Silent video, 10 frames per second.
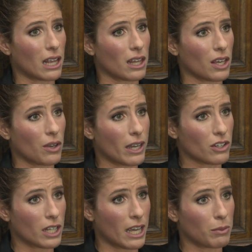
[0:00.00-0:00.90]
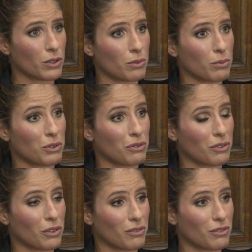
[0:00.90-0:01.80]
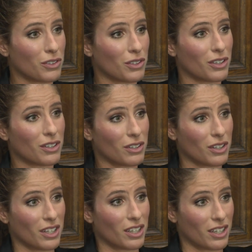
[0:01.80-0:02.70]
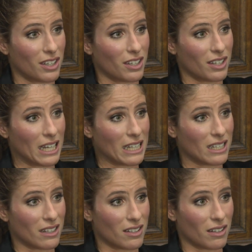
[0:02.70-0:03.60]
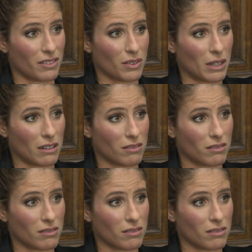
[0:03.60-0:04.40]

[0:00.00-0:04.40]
I think you're actually able to move on to the easier stuff as well.